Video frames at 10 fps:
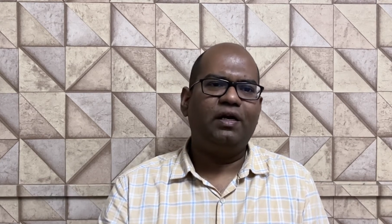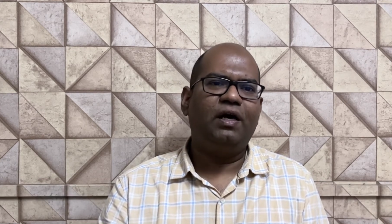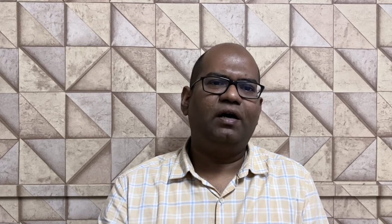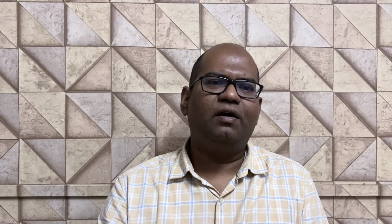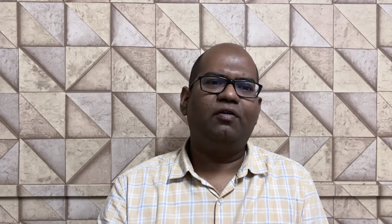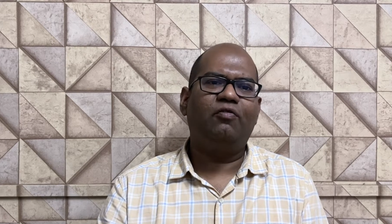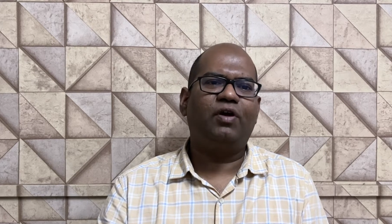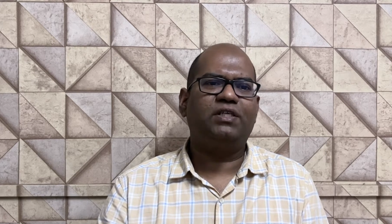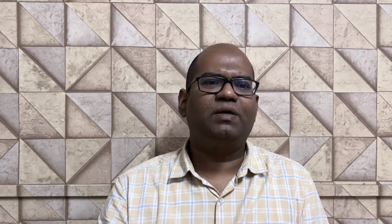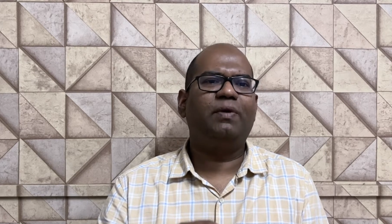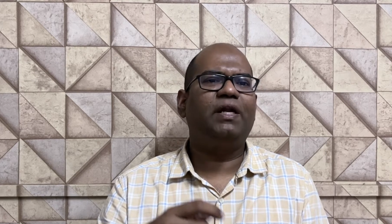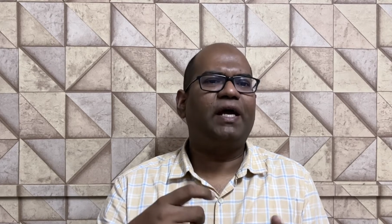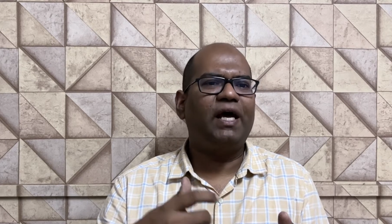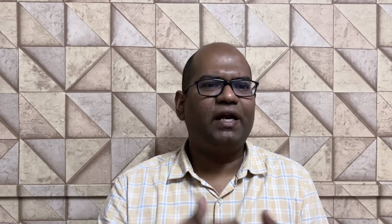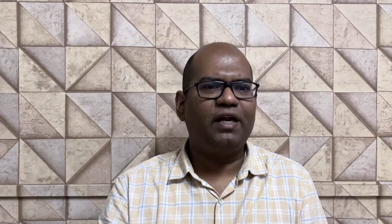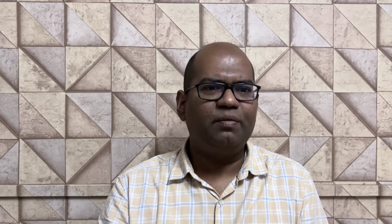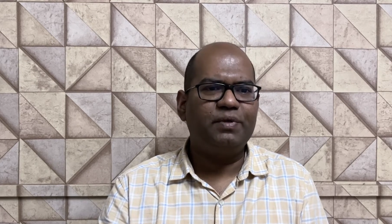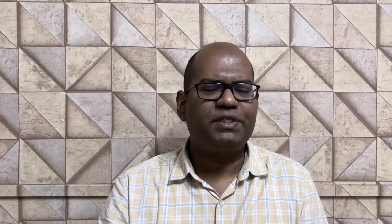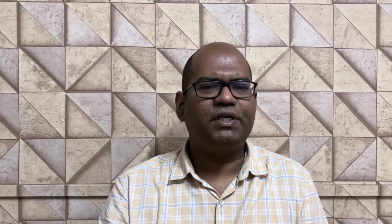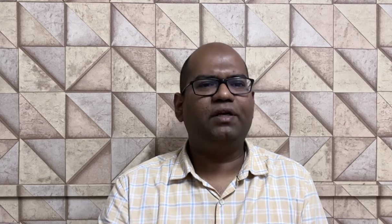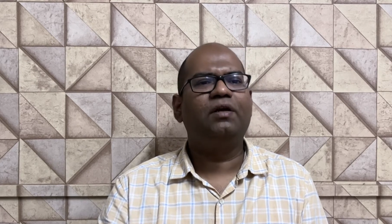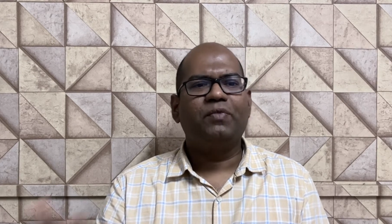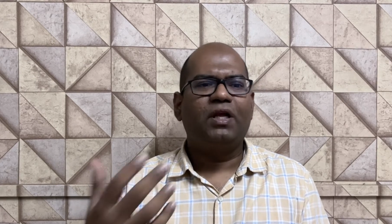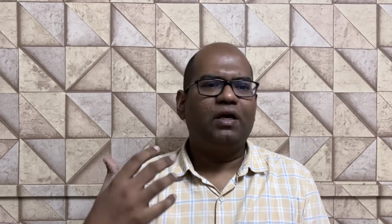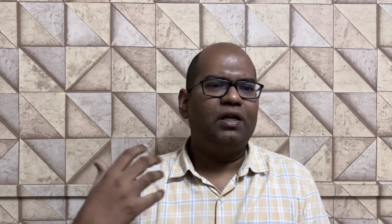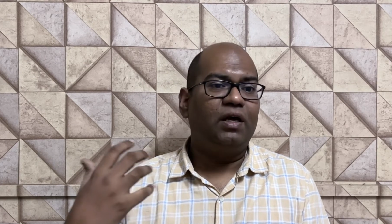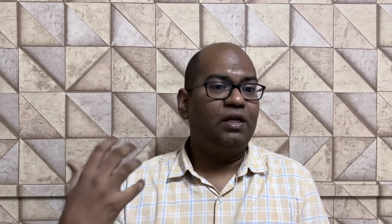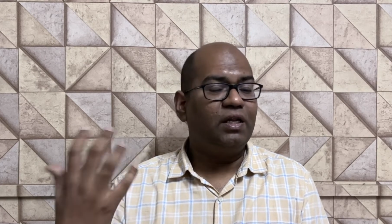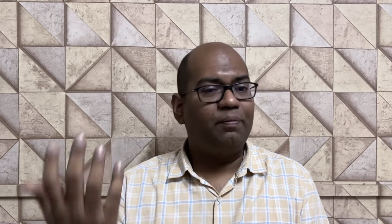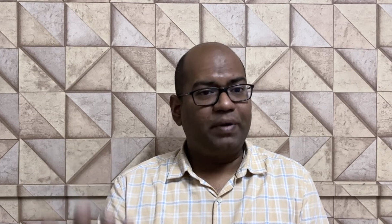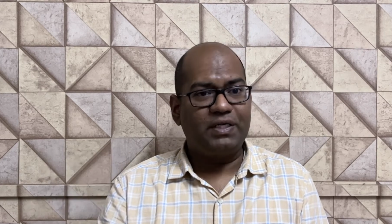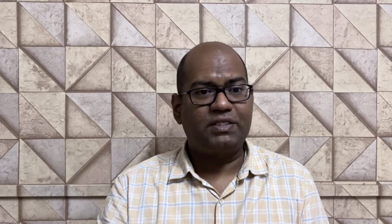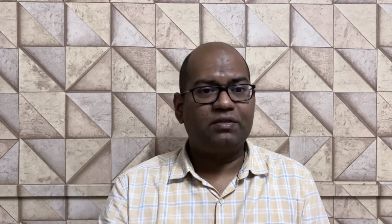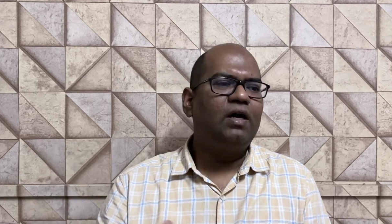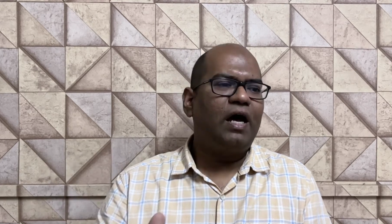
For example, in a calendaring machine, in a press,